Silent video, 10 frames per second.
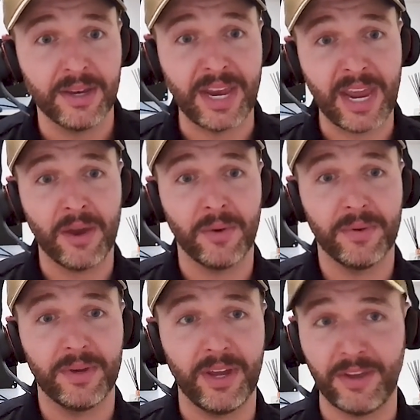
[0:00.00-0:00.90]
Now,
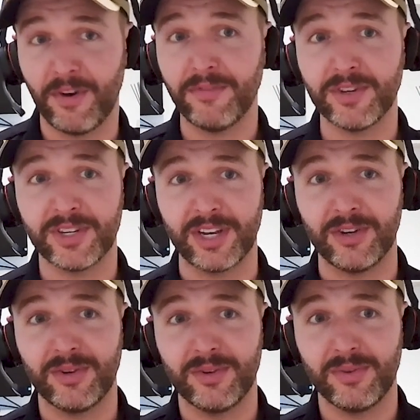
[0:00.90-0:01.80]
if I've just said
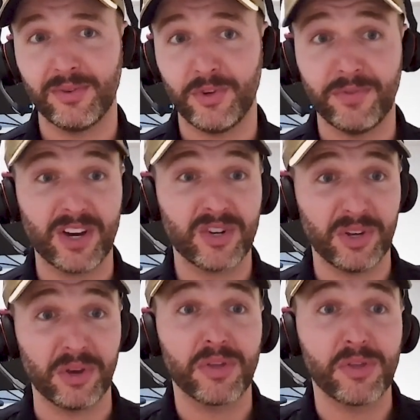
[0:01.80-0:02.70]
you've actually
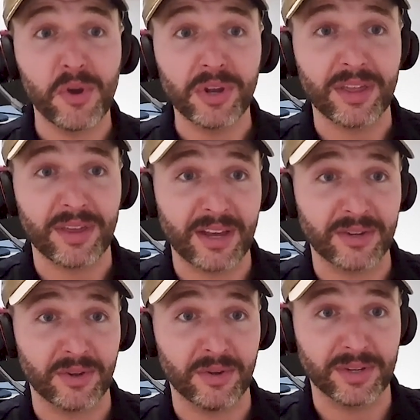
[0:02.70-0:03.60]
got
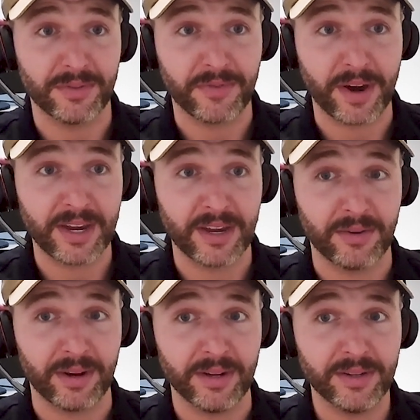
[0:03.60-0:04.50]
$30,000 in franking
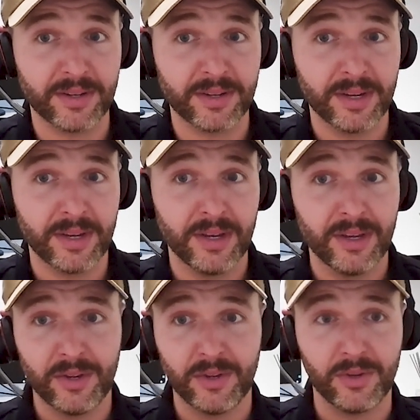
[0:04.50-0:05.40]
credits,
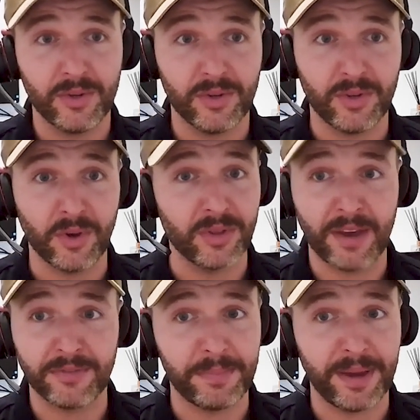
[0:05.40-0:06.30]
you only
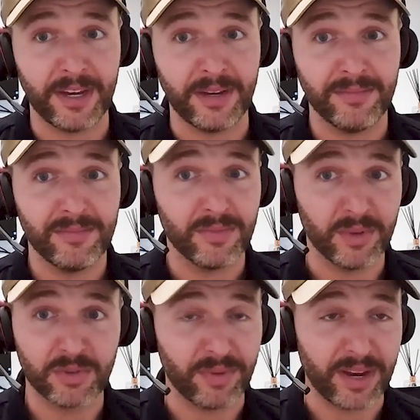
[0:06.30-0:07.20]
have to pay,
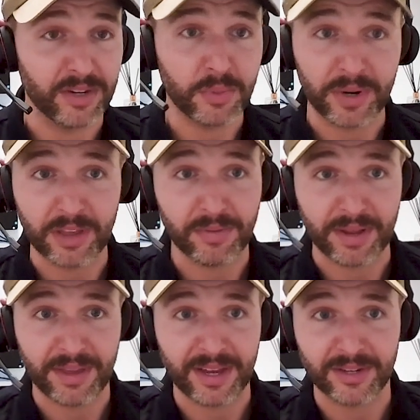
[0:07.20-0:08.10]
let's round to
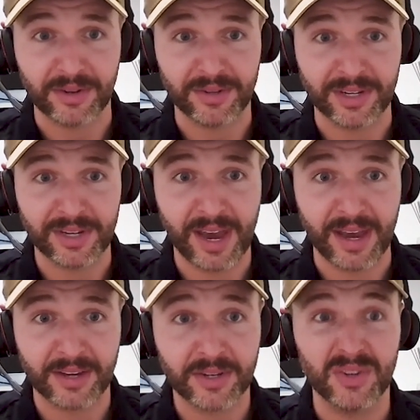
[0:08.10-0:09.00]
$23,000 in
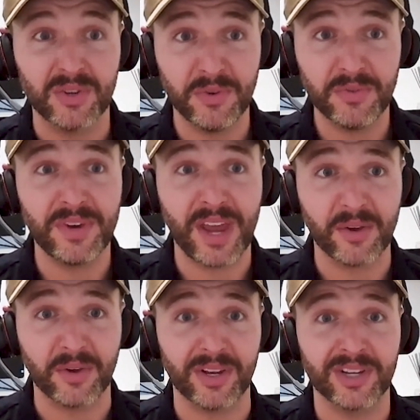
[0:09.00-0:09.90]
tax. You've now
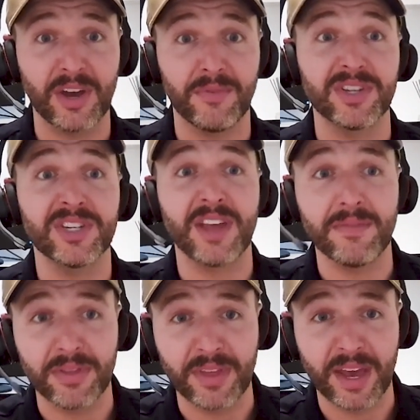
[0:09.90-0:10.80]
got yourself a
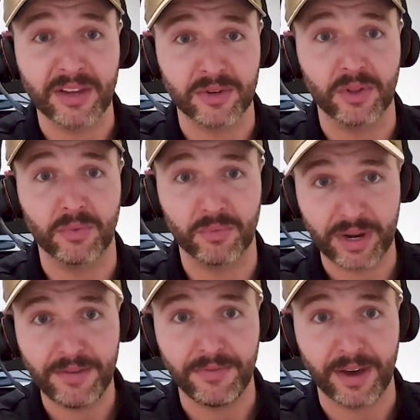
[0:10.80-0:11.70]
$7,000
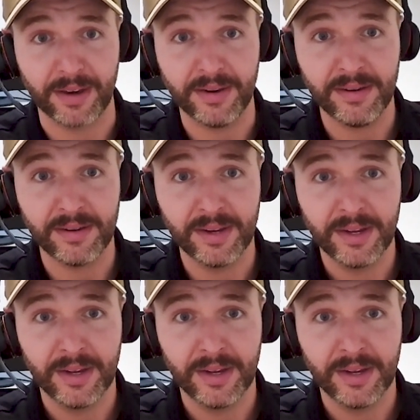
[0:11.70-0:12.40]
refund